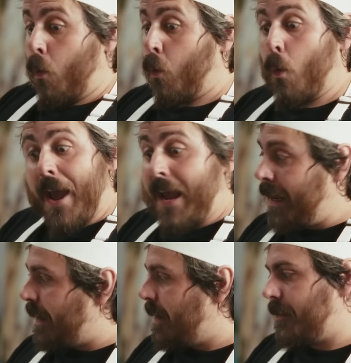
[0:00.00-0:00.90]
way
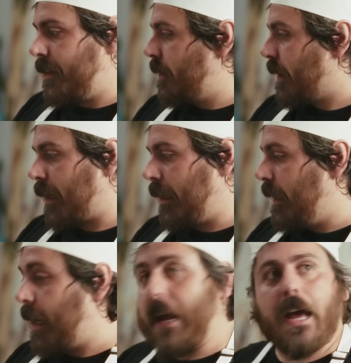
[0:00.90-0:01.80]
easier to
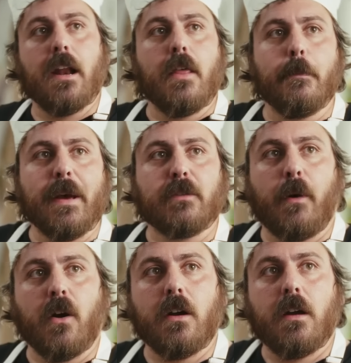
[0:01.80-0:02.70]
clean, and the best
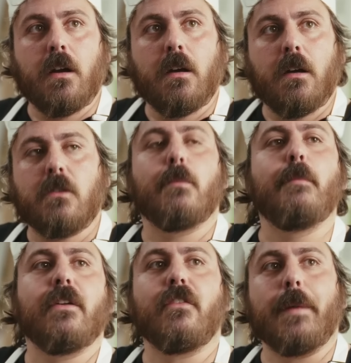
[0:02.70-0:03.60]
part, it's
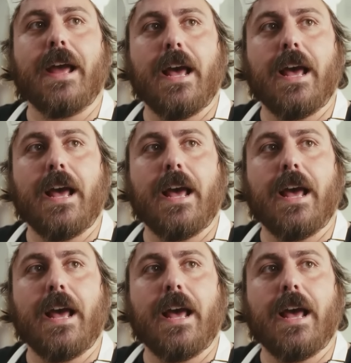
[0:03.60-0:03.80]
better for my